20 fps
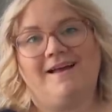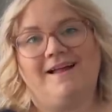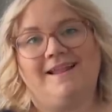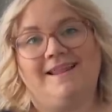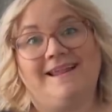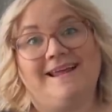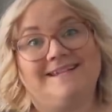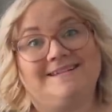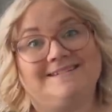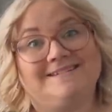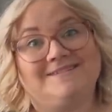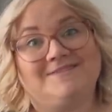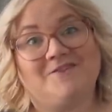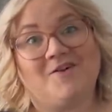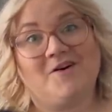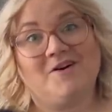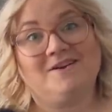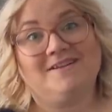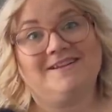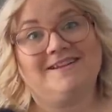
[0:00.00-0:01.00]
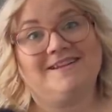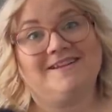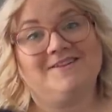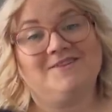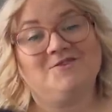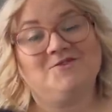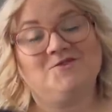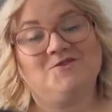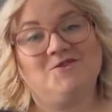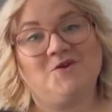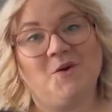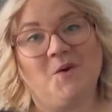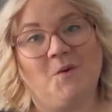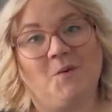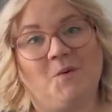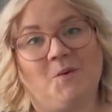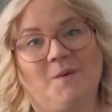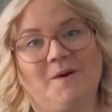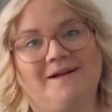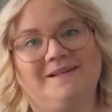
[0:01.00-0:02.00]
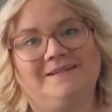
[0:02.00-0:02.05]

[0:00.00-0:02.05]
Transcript: Let's start the show.